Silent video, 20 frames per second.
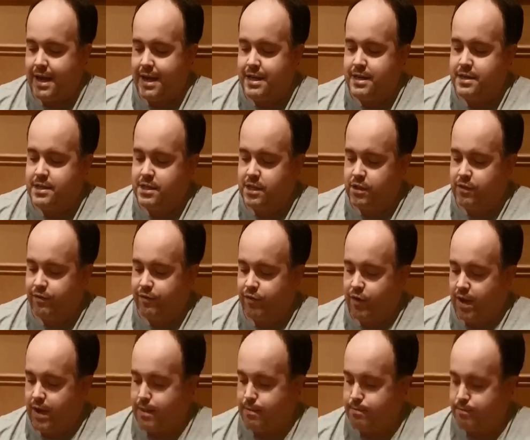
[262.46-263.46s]
into the
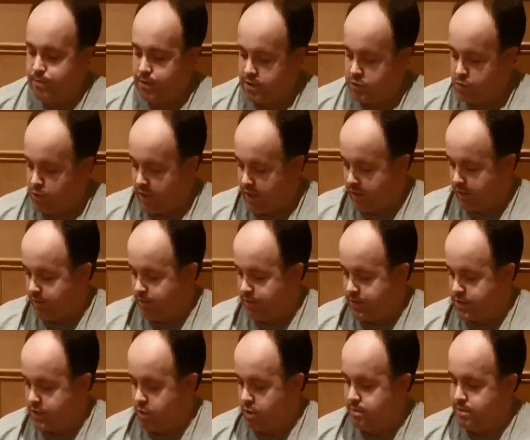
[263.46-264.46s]
frame as well.
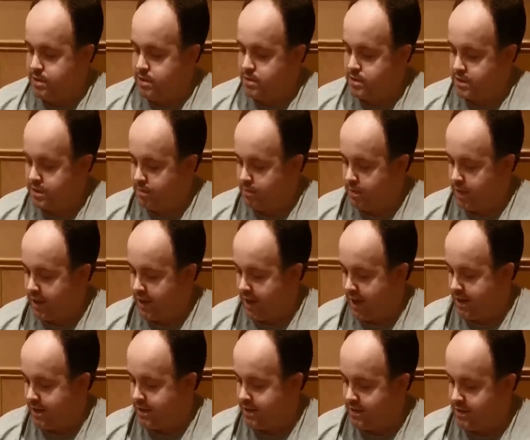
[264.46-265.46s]
So I'll be using my
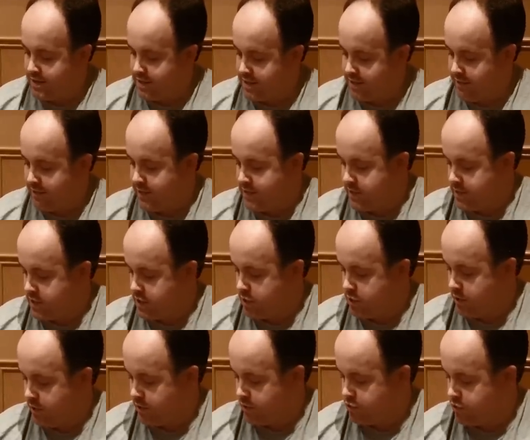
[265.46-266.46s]
Canon
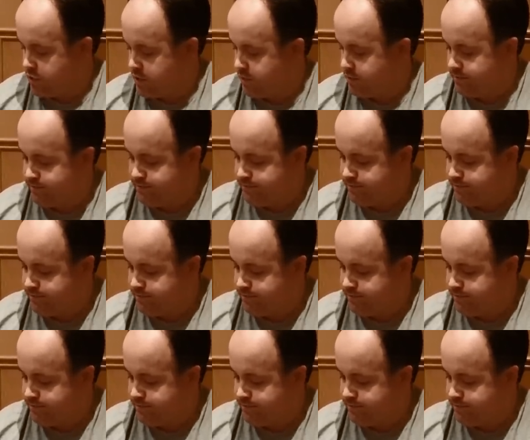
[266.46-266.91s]
70-200.